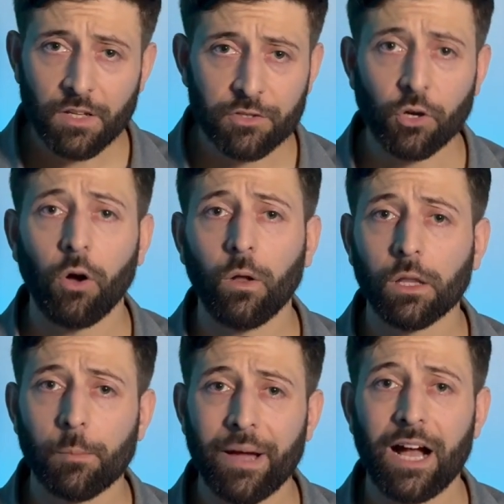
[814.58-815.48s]
it's all
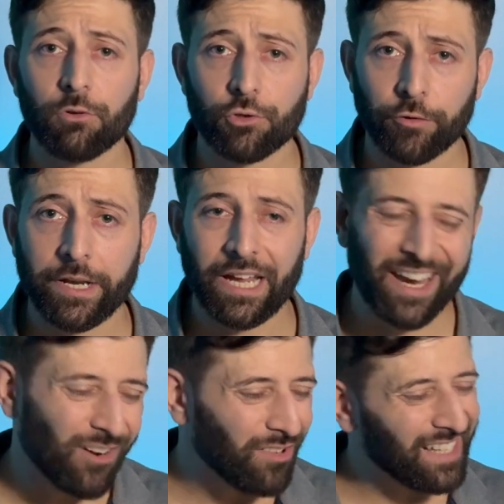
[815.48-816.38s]
about training. I
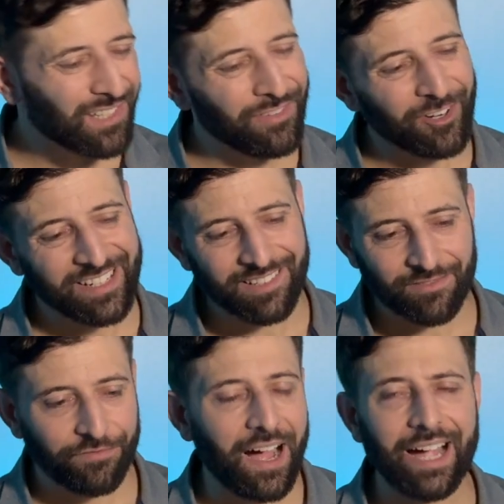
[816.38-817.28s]
know that's a very
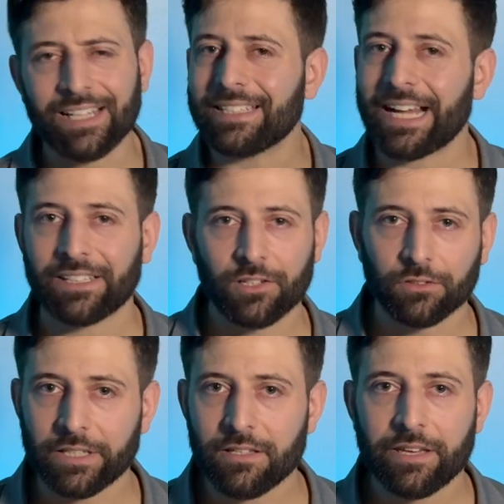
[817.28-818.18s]
fine technical
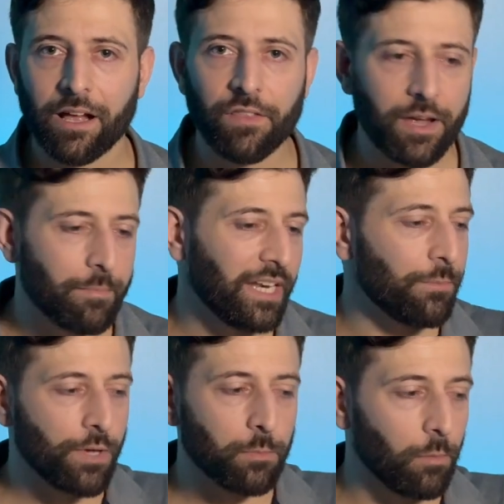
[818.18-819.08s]
detail that many
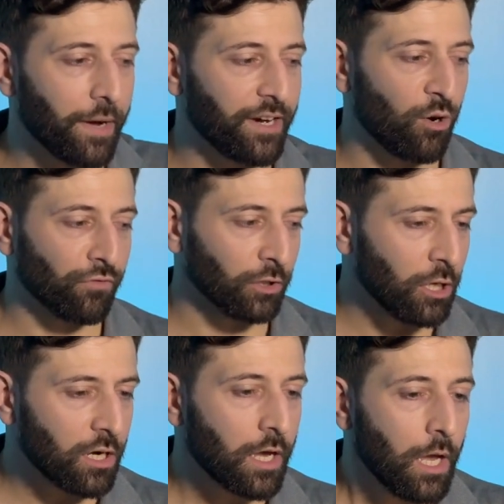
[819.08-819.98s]
people might
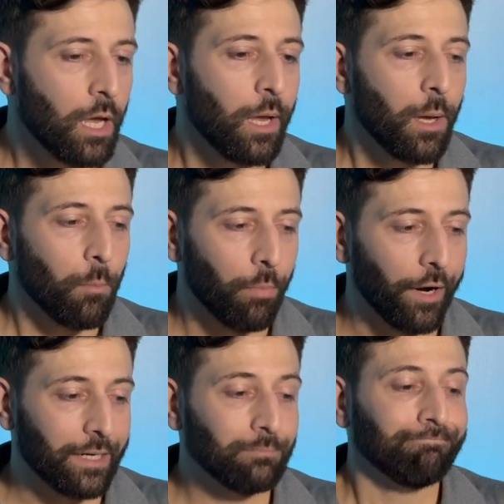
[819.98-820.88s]
overlook,
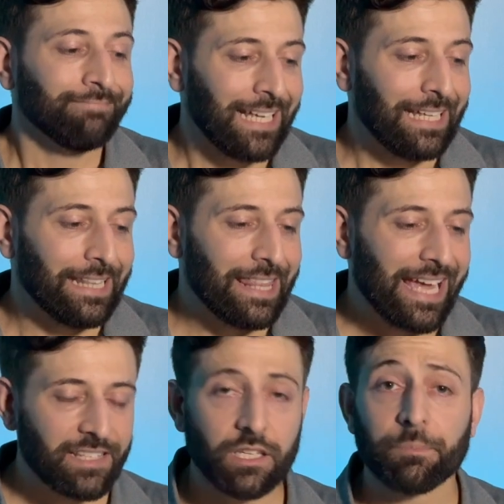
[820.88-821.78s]
but
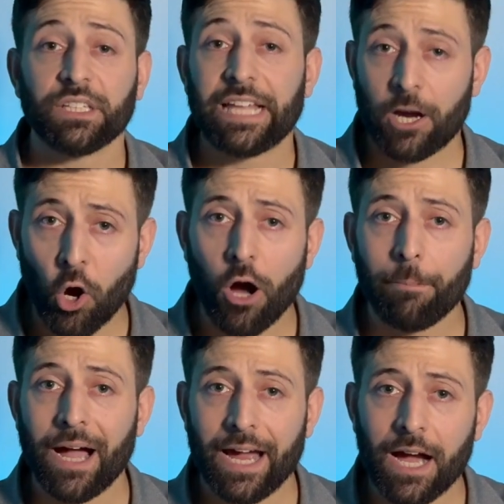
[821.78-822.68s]
that's something that caught
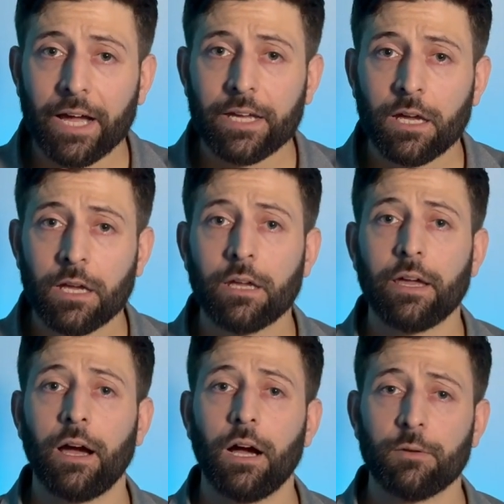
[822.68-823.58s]
my eye.
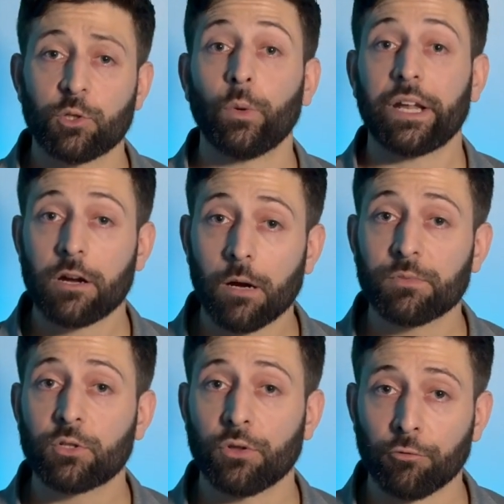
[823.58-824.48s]
So when it
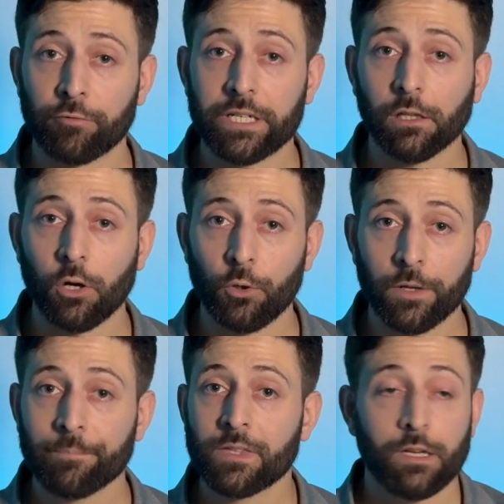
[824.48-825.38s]
comes to the reload,
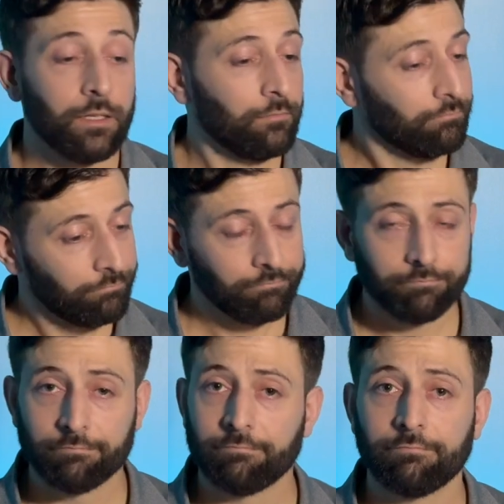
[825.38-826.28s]

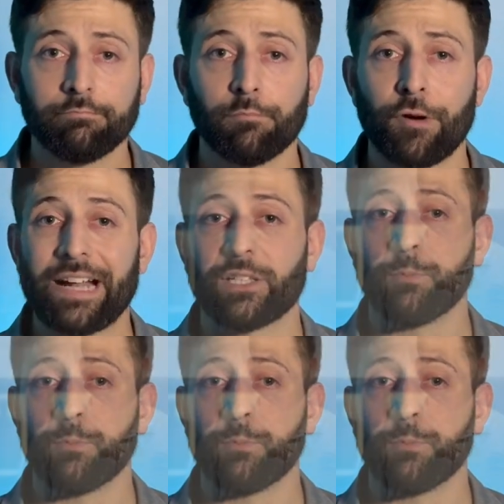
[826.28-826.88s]
practice